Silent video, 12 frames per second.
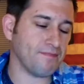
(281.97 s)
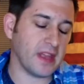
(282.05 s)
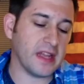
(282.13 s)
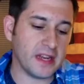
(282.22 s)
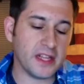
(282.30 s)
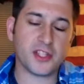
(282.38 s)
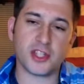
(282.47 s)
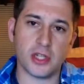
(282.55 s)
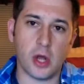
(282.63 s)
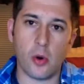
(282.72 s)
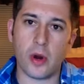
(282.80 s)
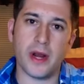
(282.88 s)
it is
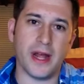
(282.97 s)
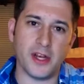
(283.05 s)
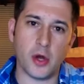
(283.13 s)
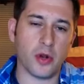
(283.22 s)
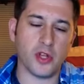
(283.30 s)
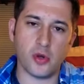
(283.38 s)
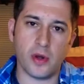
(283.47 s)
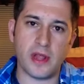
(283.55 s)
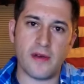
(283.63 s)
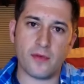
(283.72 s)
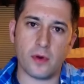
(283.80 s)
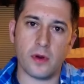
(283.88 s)
slower, and I don't enjoy
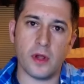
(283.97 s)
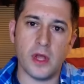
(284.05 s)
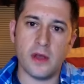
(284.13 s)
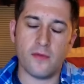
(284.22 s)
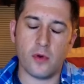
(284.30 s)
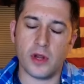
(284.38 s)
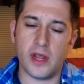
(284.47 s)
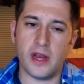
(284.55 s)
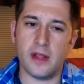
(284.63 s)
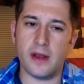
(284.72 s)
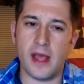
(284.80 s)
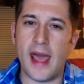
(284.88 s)
that for
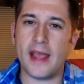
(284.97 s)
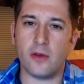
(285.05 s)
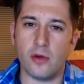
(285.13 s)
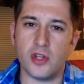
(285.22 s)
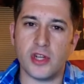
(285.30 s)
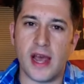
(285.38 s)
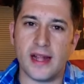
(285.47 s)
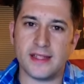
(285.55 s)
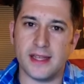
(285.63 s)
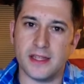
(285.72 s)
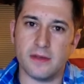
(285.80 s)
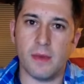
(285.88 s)
getting accurate shots
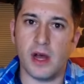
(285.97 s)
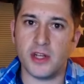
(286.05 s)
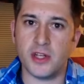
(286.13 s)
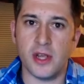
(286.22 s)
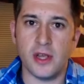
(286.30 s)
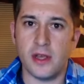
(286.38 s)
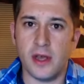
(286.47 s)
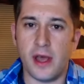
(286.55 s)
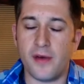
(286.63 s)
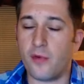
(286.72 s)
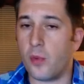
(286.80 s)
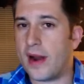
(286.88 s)
as much.
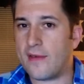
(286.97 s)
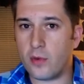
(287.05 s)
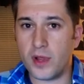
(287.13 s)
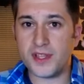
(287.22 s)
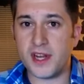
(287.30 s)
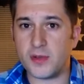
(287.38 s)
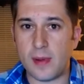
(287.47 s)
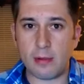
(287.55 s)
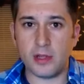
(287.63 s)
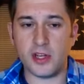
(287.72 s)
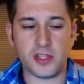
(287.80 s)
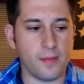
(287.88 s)
For whatever reason, that's
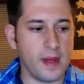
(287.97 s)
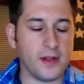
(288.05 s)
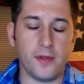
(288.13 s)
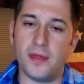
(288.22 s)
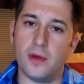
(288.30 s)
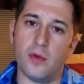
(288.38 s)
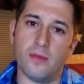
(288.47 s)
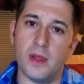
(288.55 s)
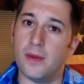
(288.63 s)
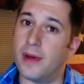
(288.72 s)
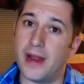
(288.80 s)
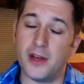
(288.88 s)
probably just a mental thing with me,
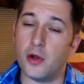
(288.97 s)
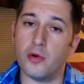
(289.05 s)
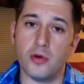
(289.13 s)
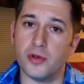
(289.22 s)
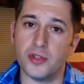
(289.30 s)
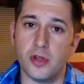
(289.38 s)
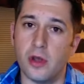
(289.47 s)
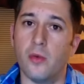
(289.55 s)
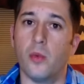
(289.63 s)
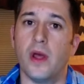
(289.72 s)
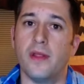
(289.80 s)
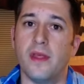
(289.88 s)
but I don't do as good
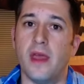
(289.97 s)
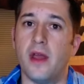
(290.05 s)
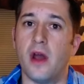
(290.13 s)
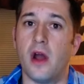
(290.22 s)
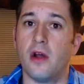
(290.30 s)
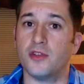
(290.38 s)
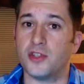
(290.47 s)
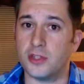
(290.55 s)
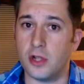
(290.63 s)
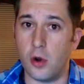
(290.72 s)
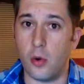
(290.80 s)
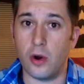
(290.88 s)
when they are
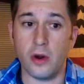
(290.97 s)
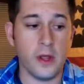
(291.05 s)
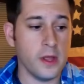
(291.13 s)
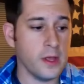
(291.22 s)
slower.